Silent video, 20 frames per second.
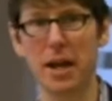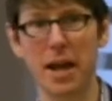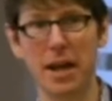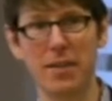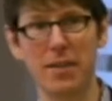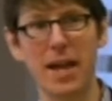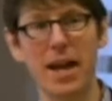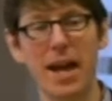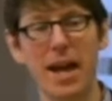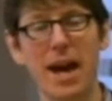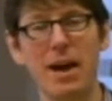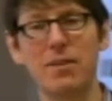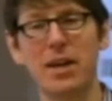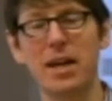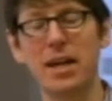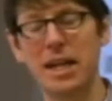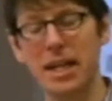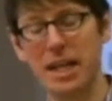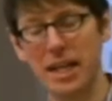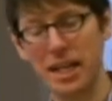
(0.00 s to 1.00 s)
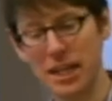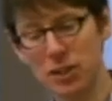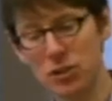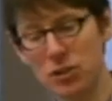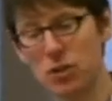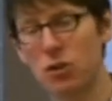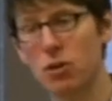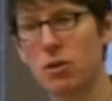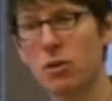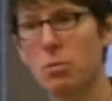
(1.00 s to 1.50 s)
and they have an
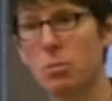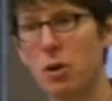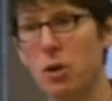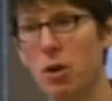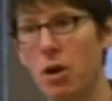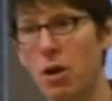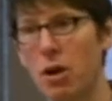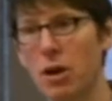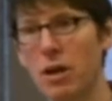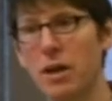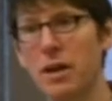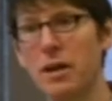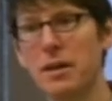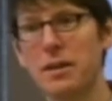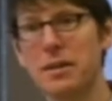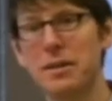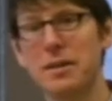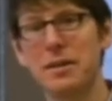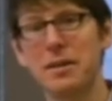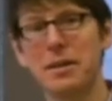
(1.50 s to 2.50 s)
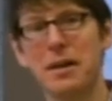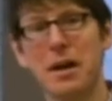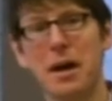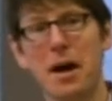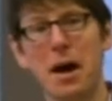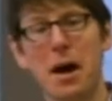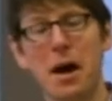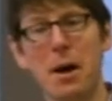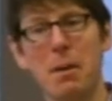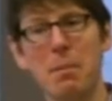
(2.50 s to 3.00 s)
internal blog
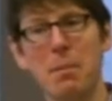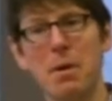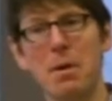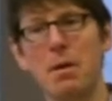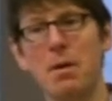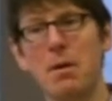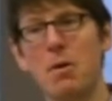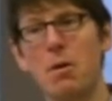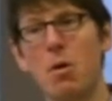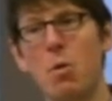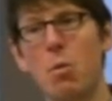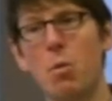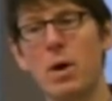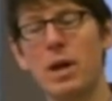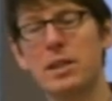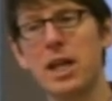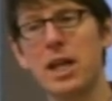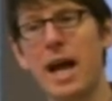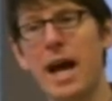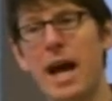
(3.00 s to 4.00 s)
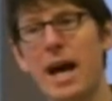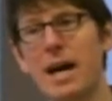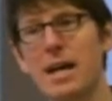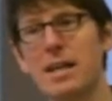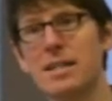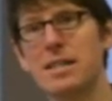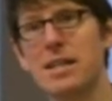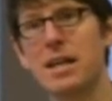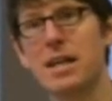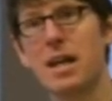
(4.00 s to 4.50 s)
um, which
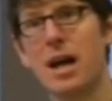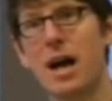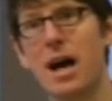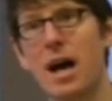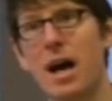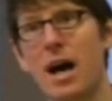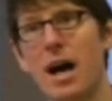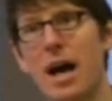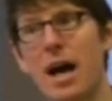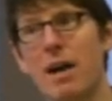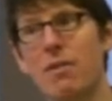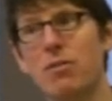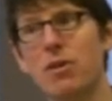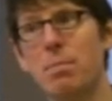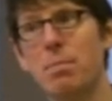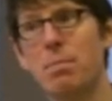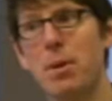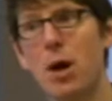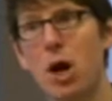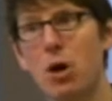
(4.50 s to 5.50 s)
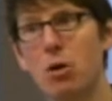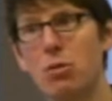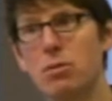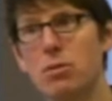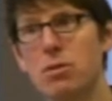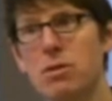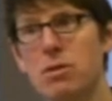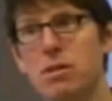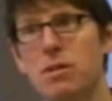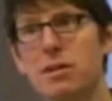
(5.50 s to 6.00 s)
has uh, every
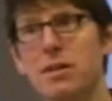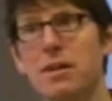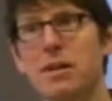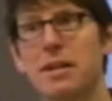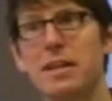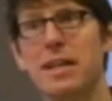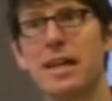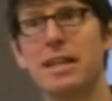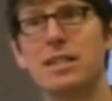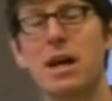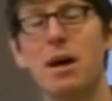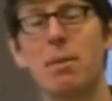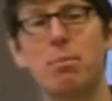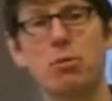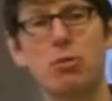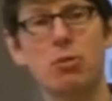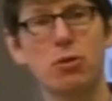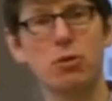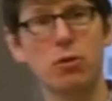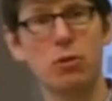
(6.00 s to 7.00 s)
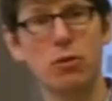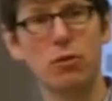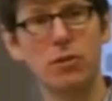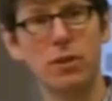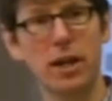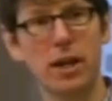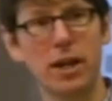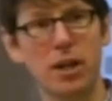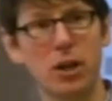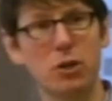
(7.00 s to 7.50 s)
post gets approved
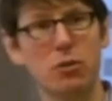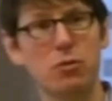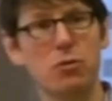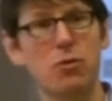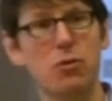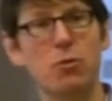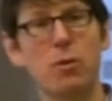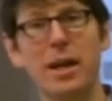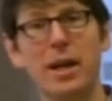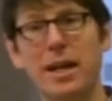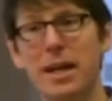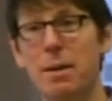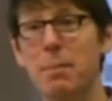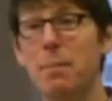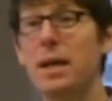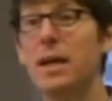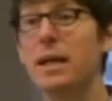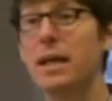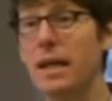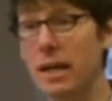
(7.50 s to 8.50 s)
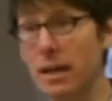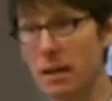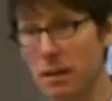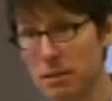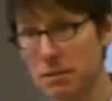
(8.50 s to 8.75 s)
and goes through a committee